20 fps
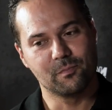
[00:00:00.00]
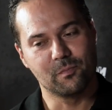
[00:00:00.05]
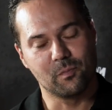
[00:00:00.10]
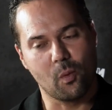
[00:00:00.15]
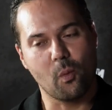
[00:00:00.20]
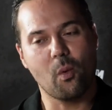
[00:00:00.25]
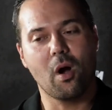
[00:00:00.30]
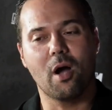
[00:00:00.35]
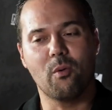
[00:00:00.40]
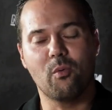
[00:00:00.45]

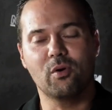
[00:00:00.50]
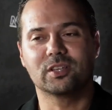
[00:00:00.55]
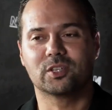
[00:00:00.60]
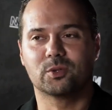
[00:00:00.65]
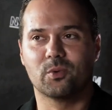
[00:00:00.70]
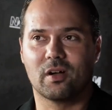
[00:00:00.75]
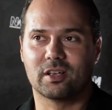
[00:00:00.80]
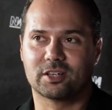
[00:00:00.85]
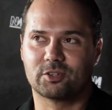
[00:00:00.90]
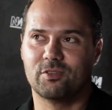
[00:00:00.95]
But what I want
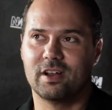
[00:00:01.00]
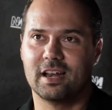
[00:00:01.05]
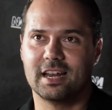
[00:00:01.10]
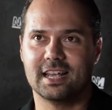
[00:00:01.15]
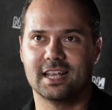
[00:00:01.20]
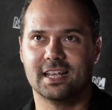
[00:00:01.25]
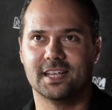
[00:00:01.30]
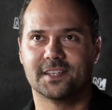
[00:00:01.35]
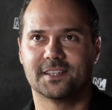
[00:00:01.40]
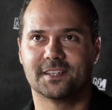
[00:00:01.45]
to ask
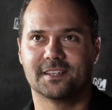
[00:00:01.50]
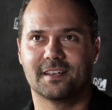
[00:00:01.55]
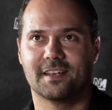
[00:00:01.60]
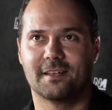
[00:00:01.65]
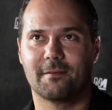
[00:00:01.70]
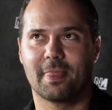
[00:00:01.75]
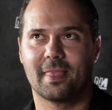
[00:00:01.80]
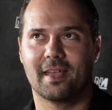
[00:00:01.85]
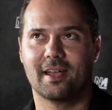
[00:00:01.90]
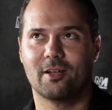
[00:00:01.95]
really is,
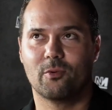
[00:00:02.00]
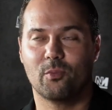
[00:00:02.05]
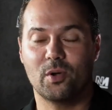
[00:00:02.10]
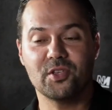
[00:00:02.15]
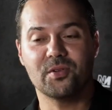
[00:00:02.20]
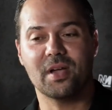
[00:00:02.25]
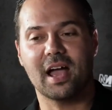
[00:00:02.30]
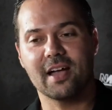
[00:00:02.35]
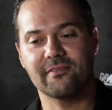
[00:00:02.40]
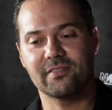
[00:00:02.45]
when
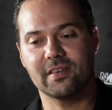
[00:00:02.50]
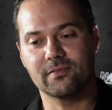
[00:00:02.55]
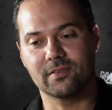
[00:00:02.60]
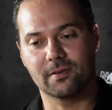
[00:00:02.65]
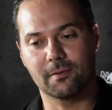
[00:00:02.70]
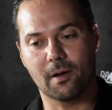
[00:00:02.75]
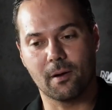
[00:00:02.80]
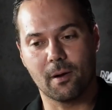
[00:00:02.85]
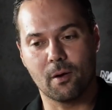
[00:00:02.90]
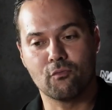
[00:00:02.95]
you have even
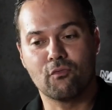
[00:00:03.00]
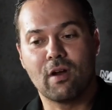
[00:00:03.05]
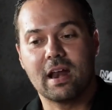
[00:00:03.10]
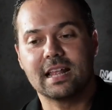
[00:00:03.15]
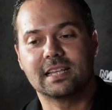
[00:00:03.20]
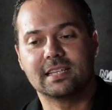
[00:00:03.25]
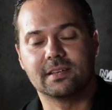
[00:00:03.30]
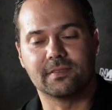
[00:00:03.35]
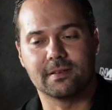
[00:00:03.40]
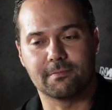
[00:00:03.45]
a
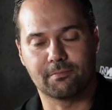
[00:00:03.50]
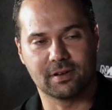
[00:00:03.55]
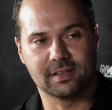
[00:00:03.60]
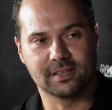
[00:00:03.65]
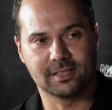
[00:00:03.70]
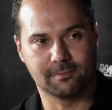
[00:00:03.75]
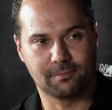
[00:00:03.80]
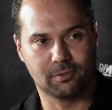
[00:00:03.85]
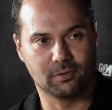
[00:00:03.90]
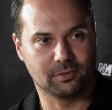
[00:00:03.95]
relatively
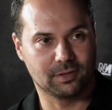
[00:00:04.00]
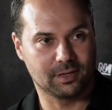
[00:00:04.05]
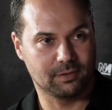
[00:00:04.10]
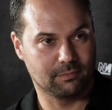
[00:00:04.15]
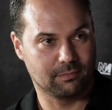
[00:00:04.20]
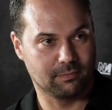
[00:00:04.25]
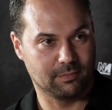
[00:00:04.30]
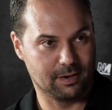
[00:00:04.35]
principled